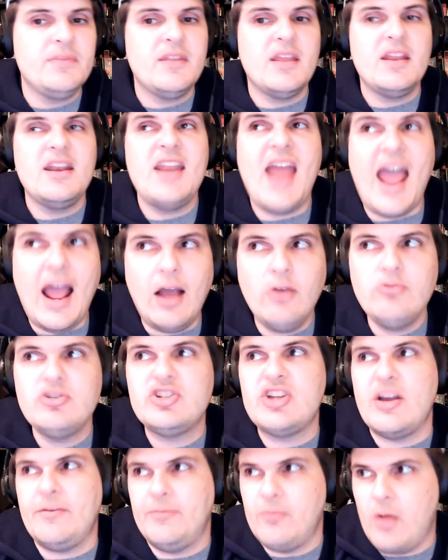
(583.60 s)
Now
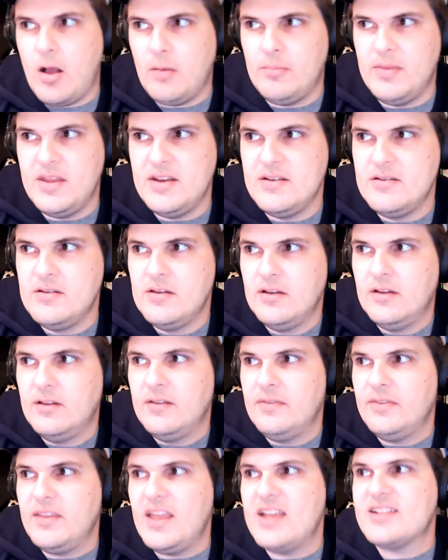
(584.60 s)
Jeff Weltman
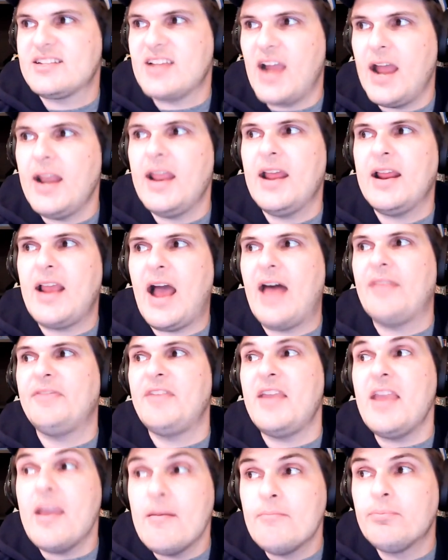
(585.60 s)
is kind of got
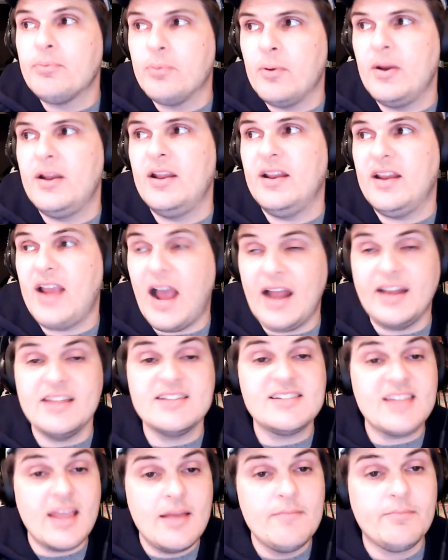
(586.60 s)
the imprint, got
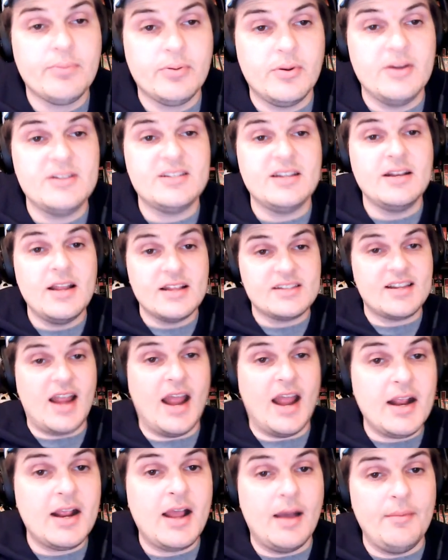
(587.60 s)
his imprint, and is
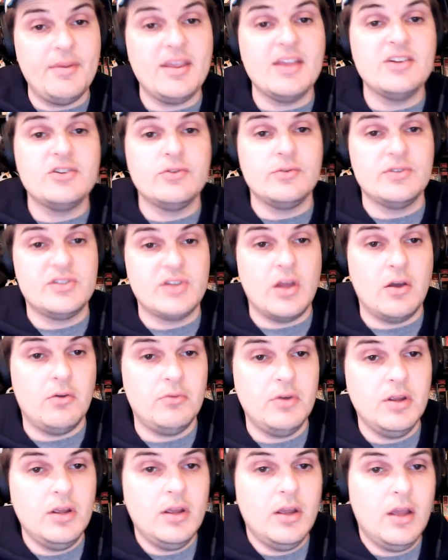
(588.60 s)
kind of coming into his
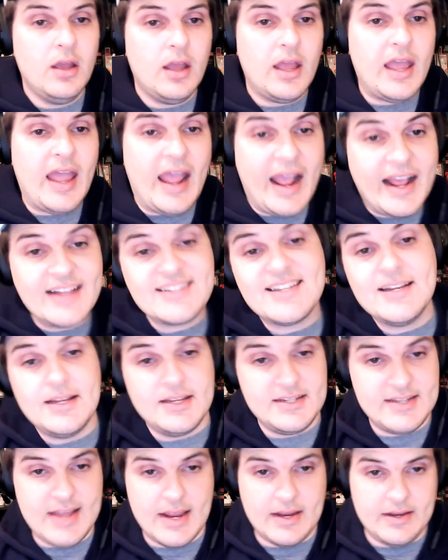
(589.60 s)
own as an
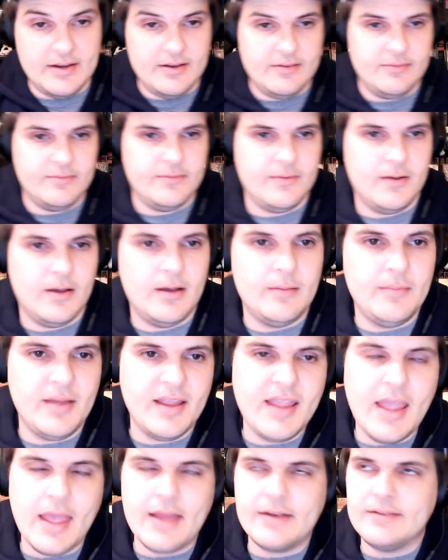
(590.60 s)
executive. Um,
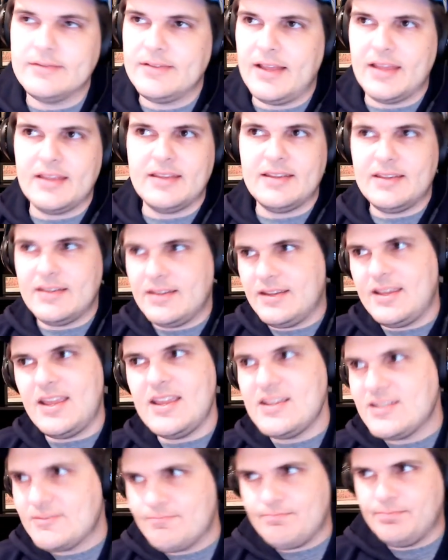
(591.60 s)
again, like
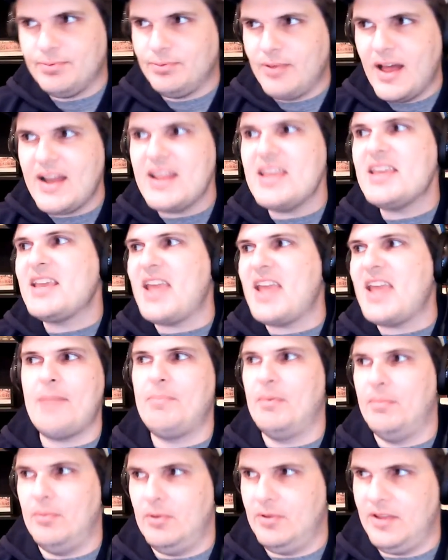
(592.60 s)
he's plenty
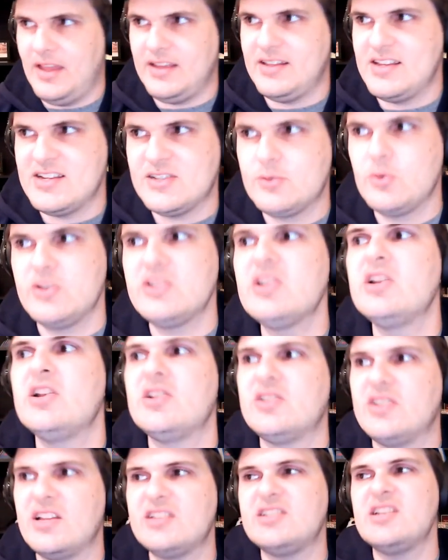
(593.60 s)
capable. Like this wasn't a,
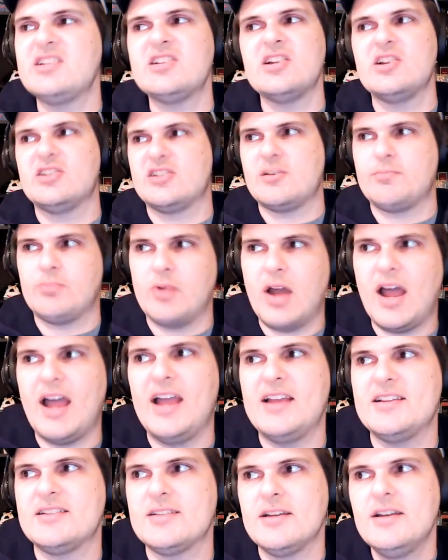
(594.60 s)
this isn't a
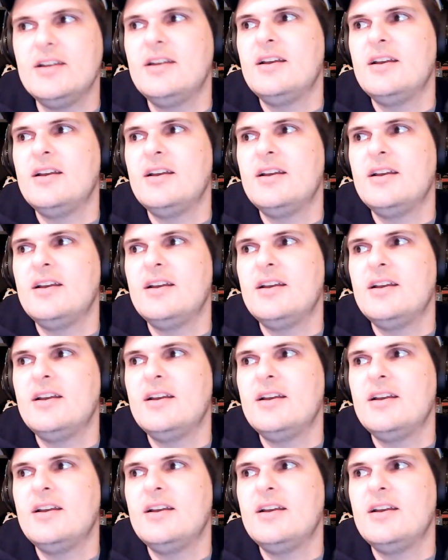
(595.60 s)
surprise.